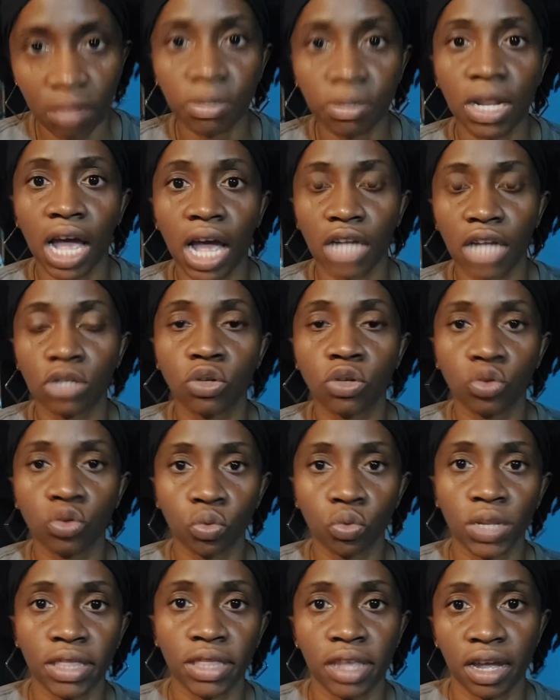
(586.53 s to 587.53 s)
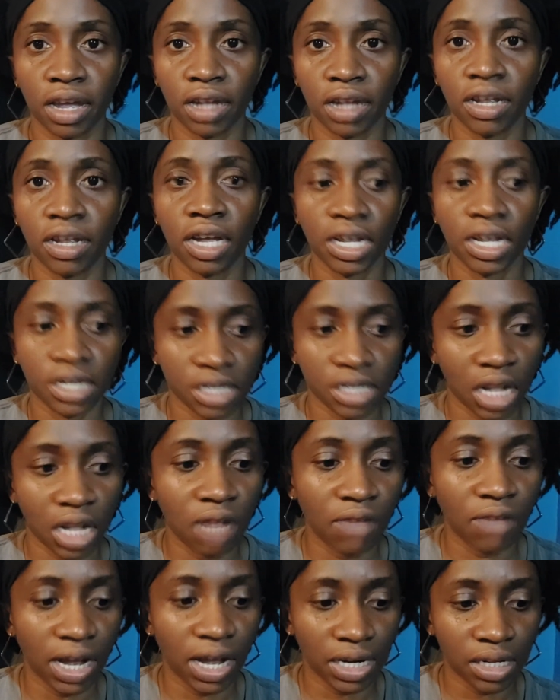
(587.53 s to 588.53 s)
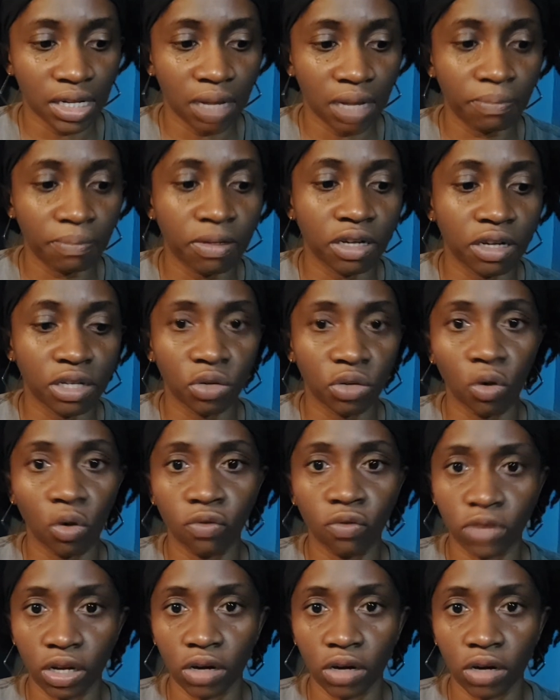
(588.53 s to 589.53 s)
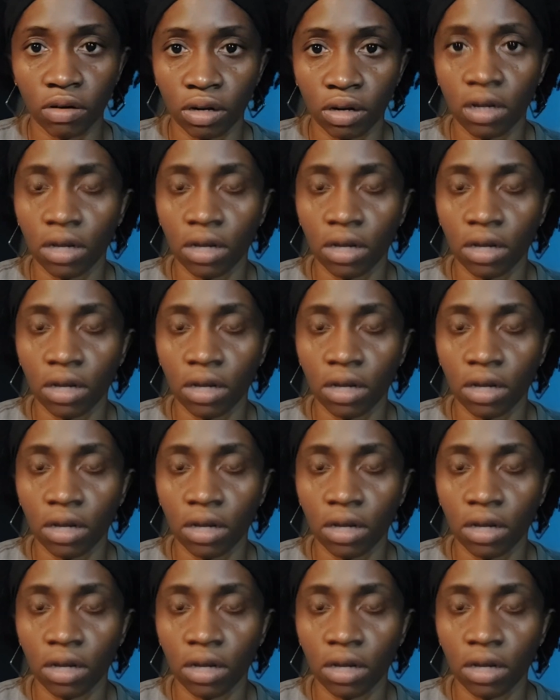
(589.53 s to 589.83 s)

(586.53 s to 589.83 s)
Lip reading: but has to do with their self-acceptance of their